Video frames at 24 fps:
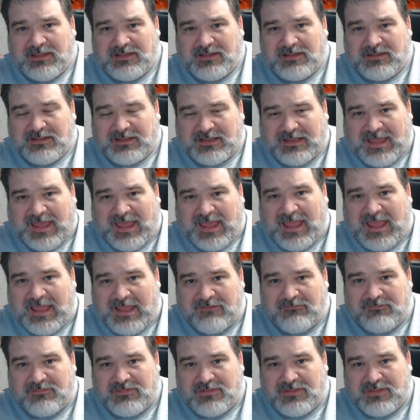
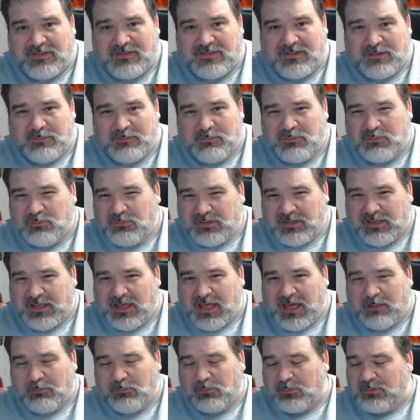cave systems where the
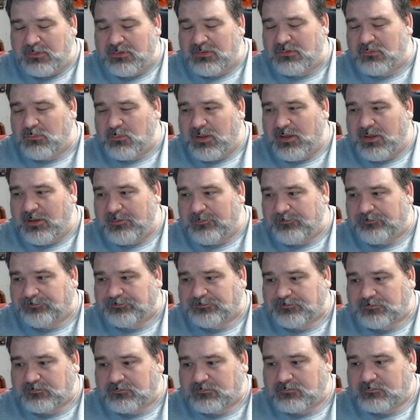goblins dwell.
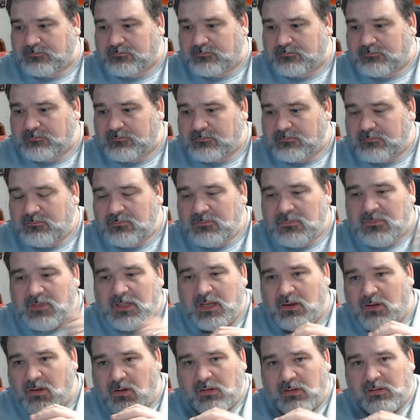
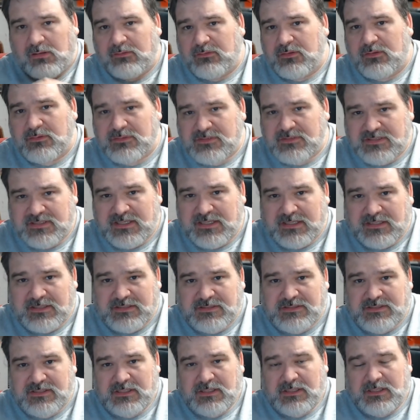And all of those
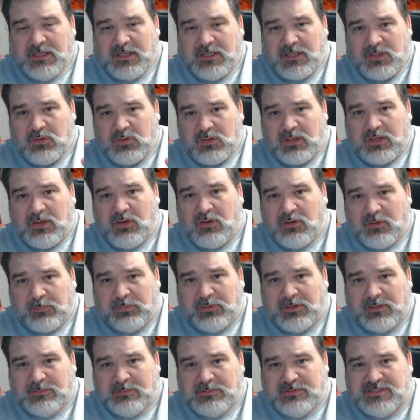things, you go to
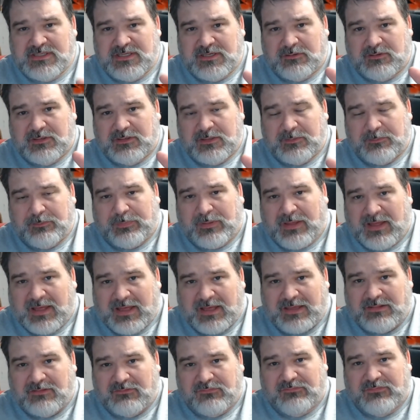Printable Scenery,
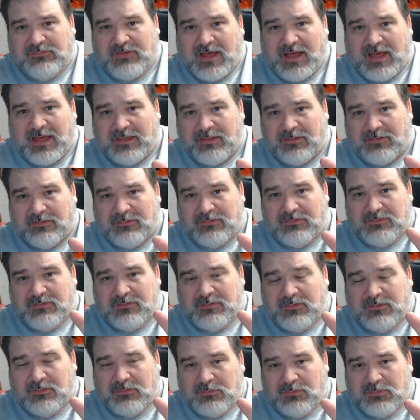buy the files
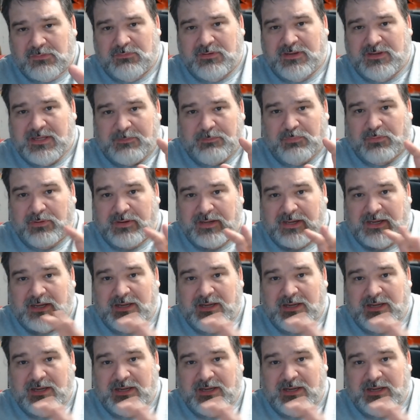to 3D print